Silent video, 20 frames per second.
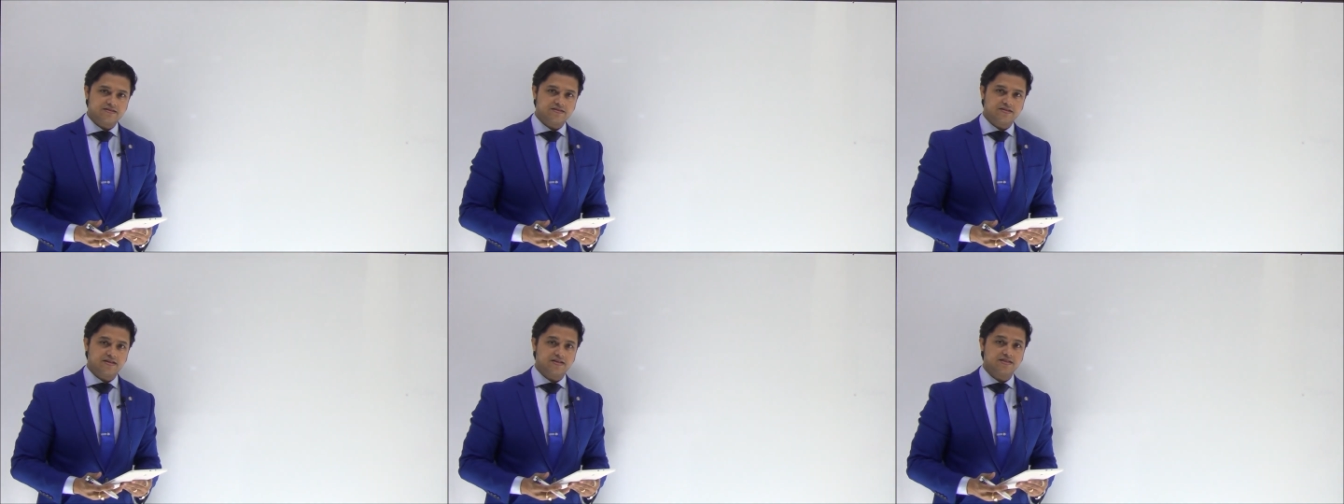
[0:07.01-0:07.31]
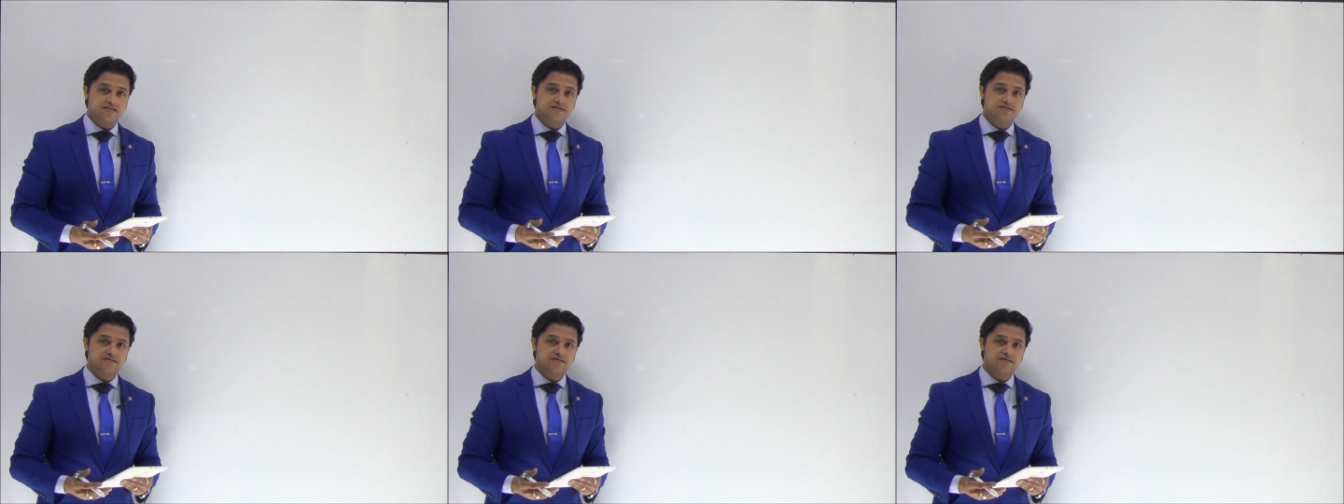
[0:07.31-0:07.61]
that
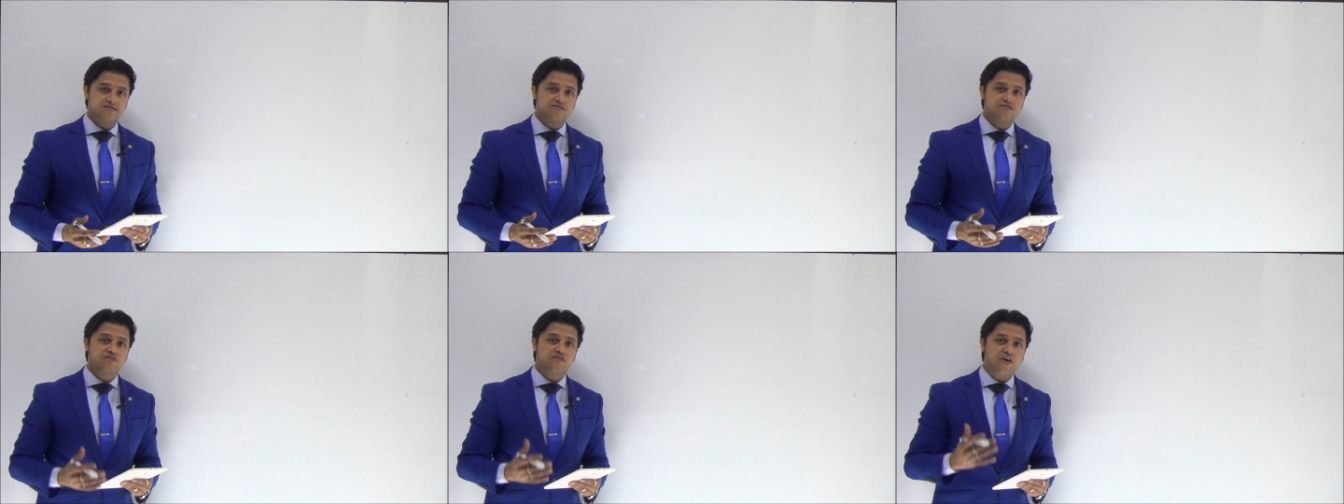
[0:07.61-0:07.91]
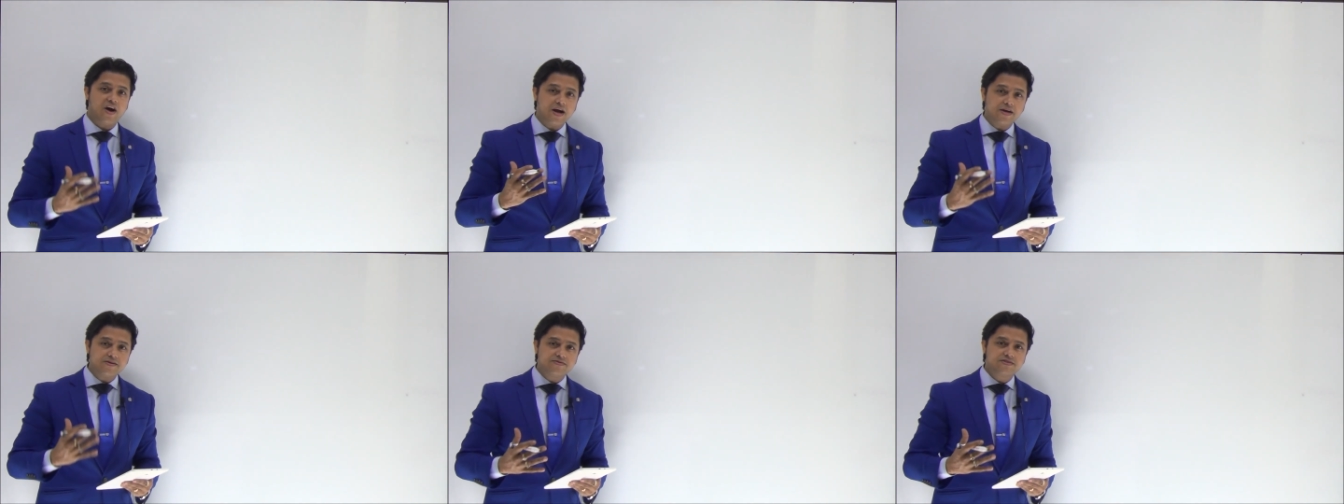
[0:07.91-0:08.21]
is
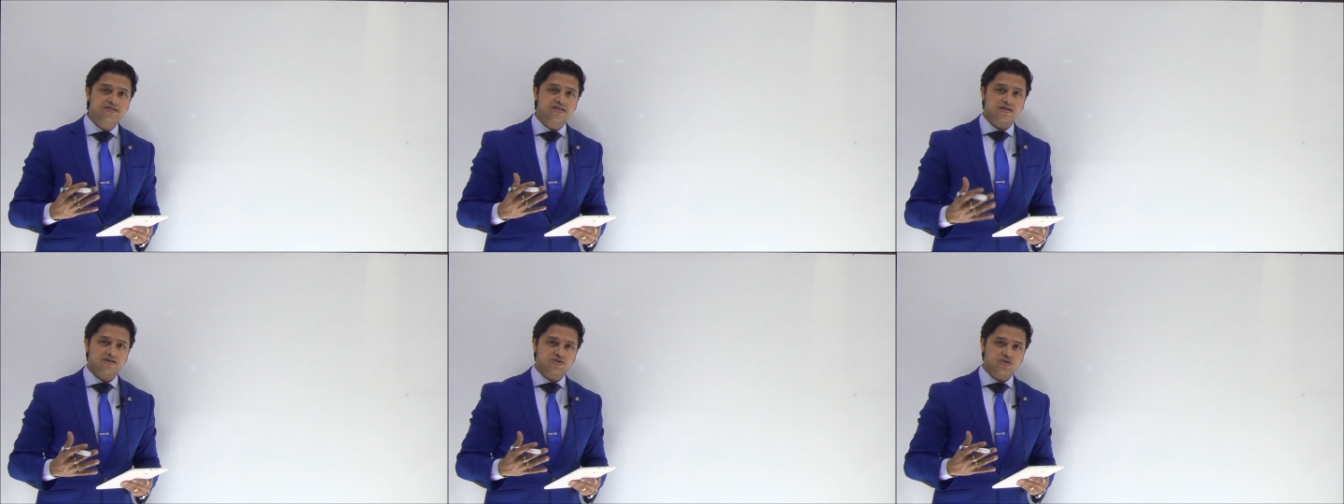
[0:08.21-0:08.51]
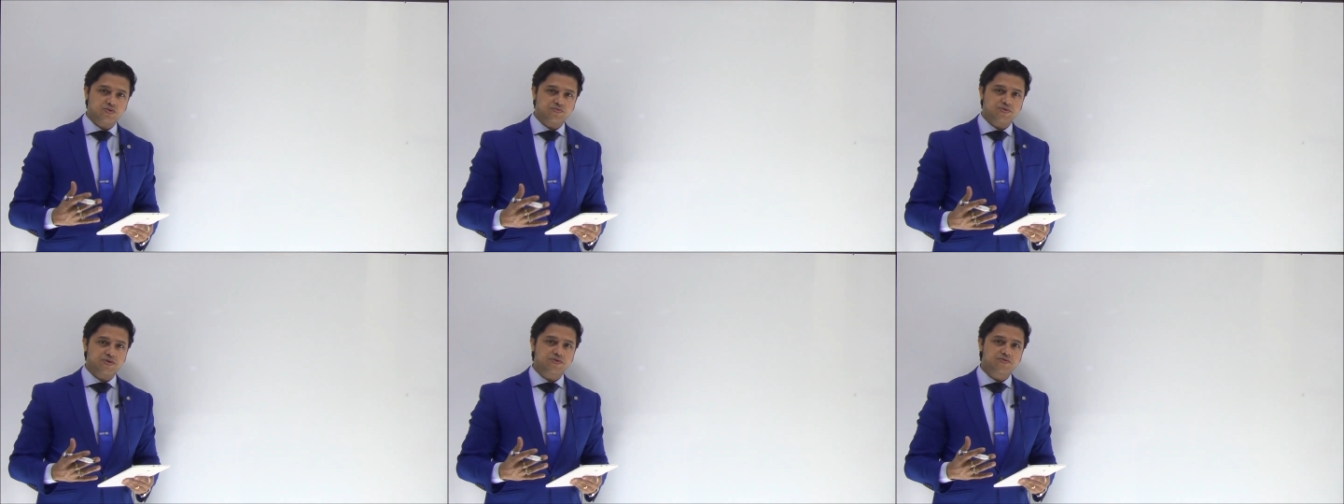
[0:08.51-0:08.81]
five-star
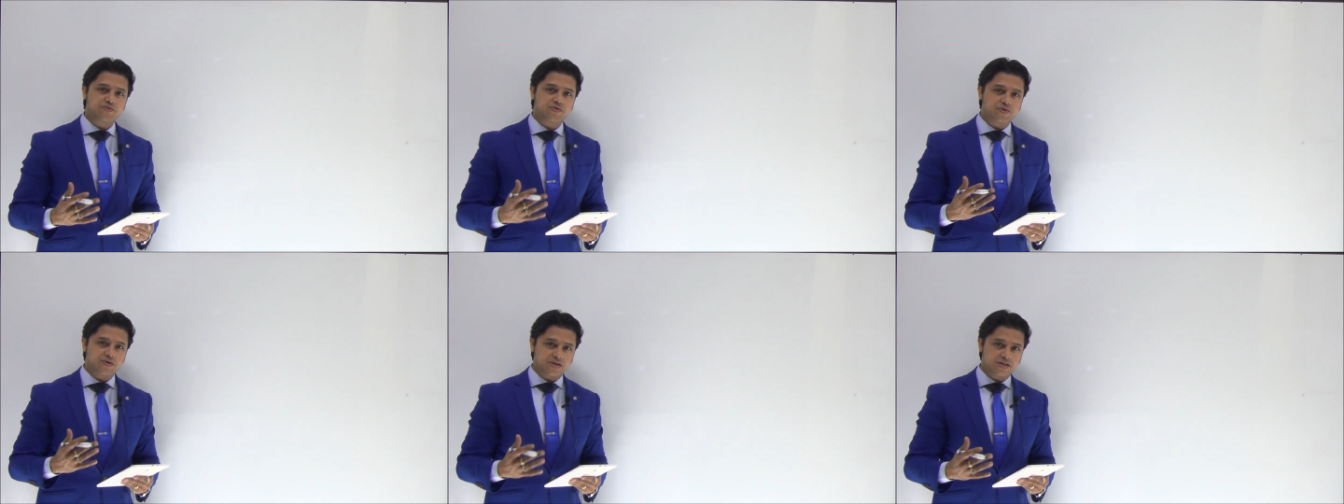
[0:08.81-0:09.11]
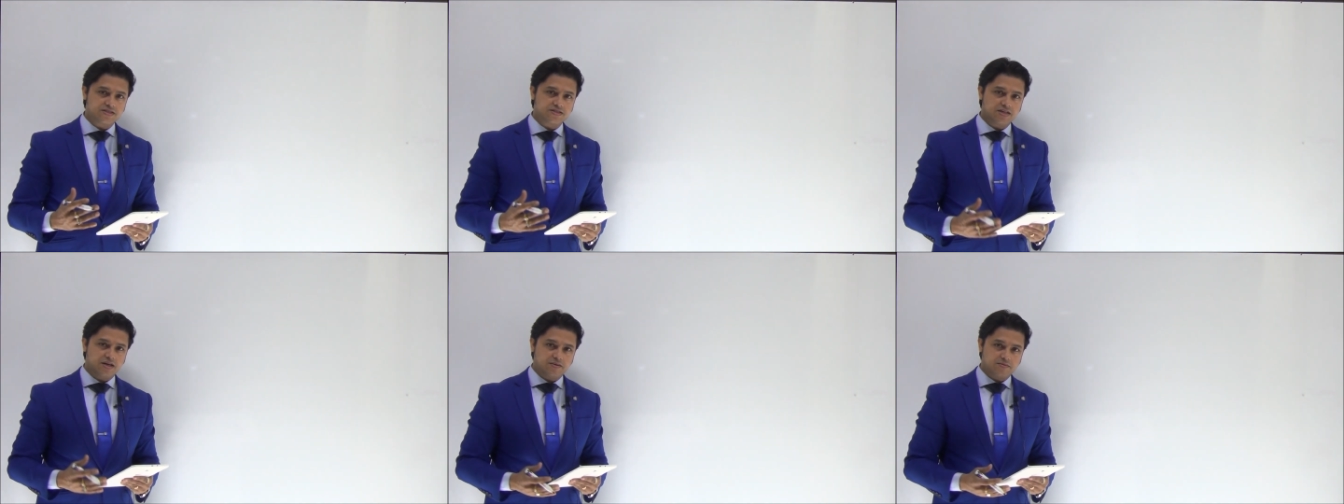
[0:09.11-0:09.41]
topic for your
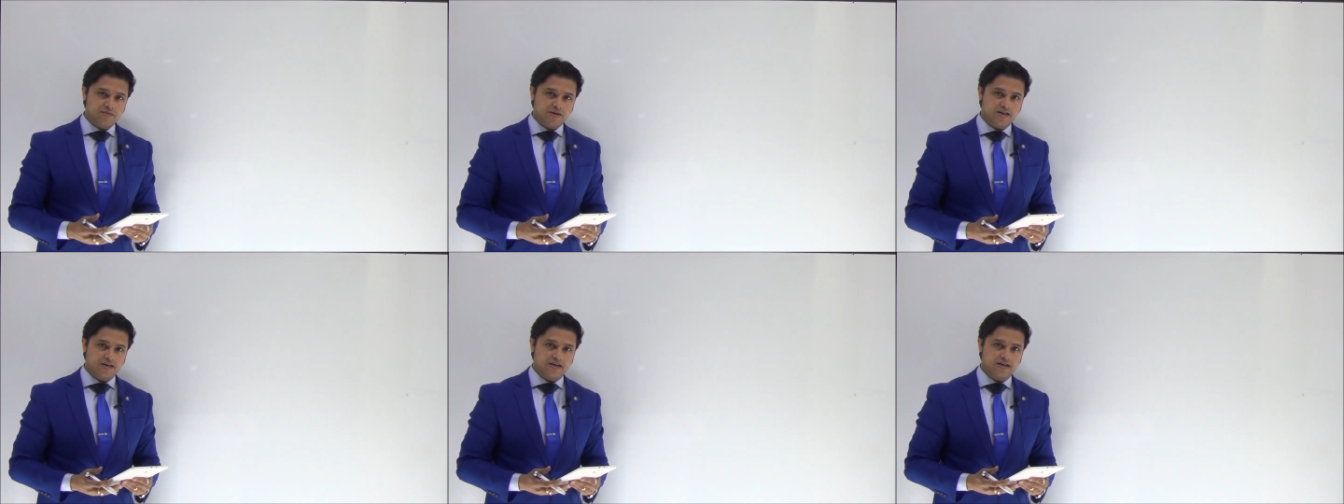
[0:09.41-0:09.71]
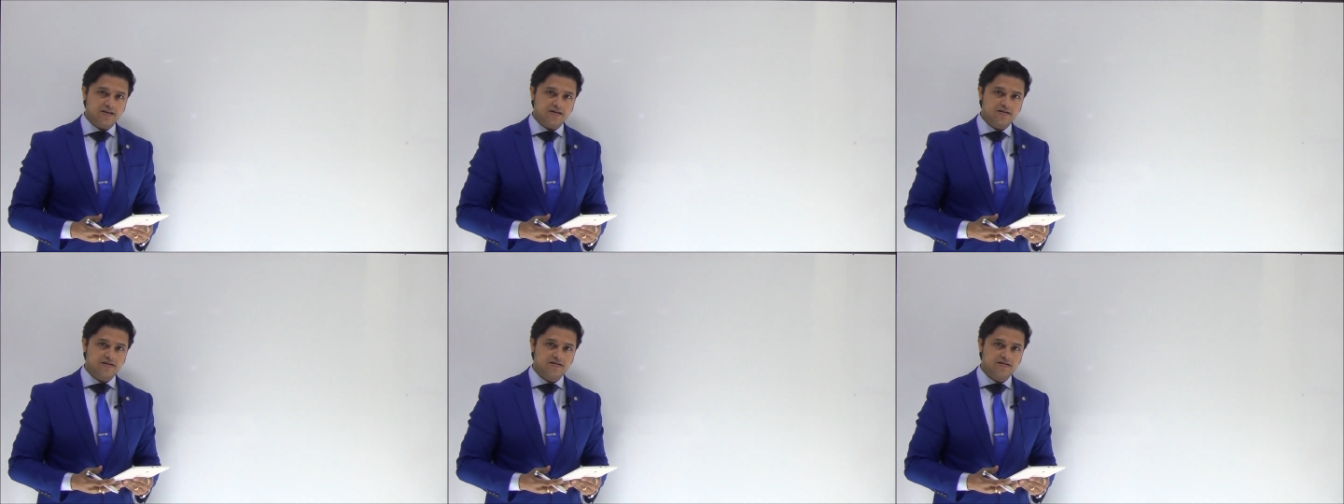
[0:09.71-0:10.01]
exam, my
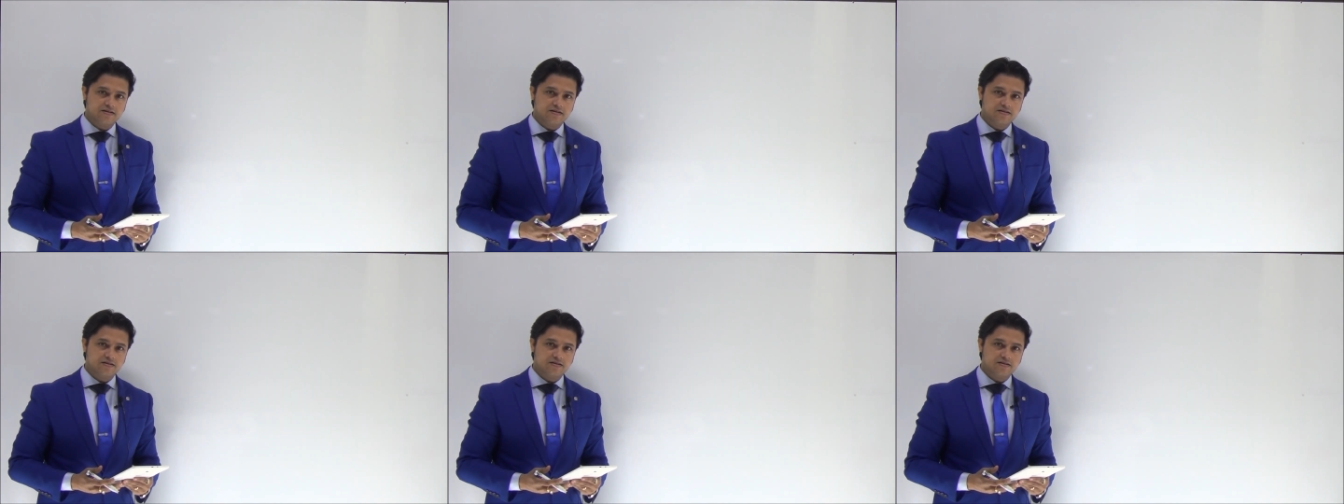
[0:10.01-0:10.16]
dear.